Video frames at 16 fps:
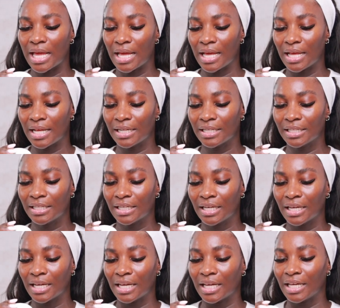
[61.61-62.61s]
And
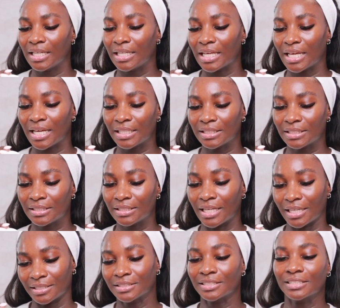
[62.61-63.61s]
yes,
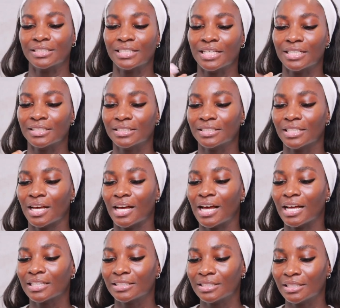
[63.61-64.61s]
it says
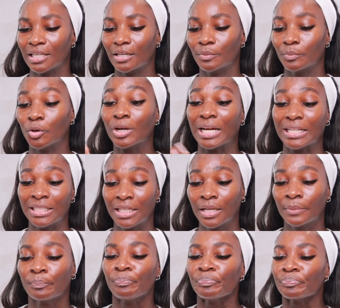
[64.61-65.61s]

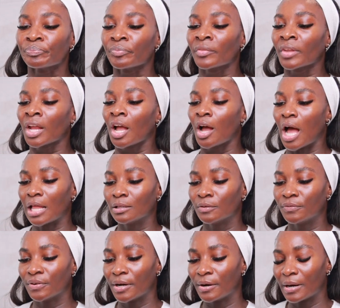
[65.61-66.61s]
organic
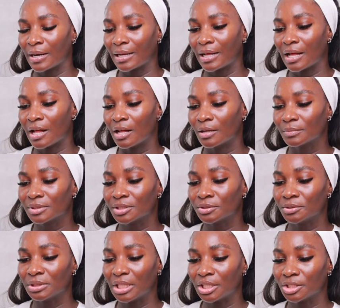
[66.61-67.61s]
aloe vera calms
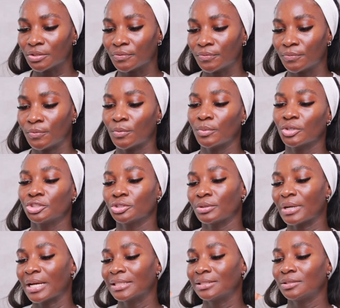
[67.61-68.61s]
irritation for
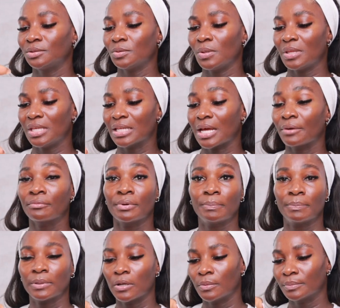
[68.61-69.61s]
moisturized, soothing and
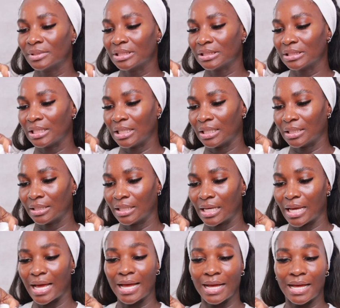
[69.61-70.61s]
replumbed skin.
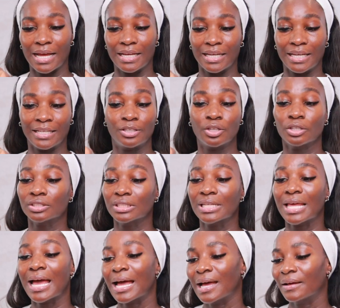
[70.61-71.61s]
Yeah, it
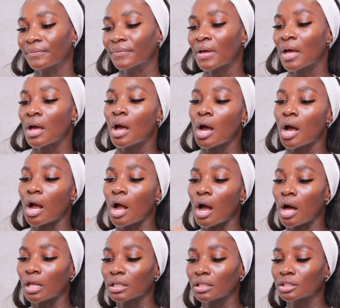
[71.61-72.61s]
doesn't have
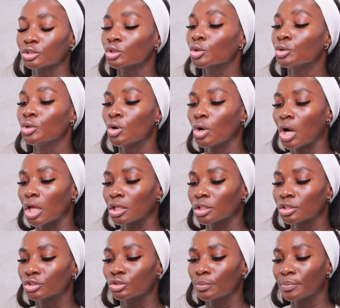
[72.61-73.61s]
colors, so no
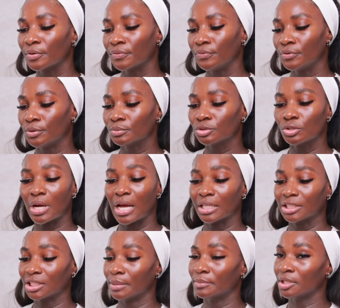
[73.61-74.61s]
colors, no perfumes, no
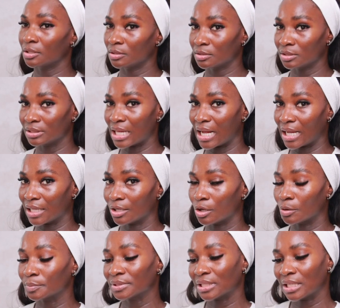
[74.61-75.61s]
harsh chemicals that can
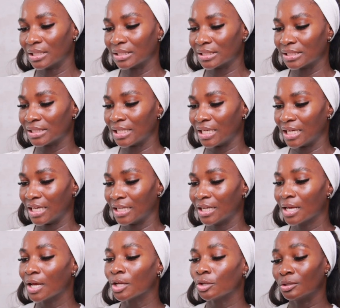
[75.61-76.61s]
upset the
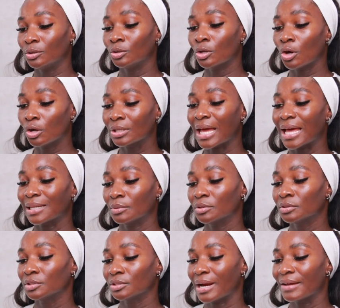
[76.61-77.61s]
skin,
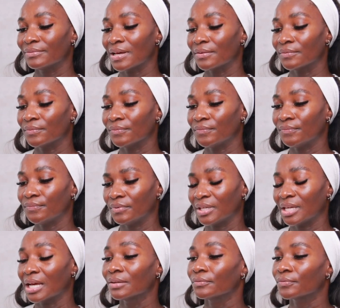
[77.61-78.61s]
non-animal derived and
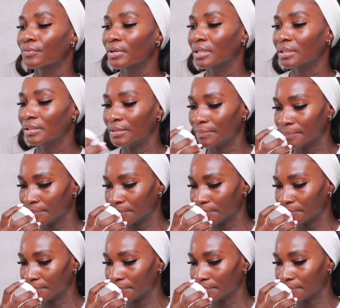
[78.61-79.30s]
vegan friendly.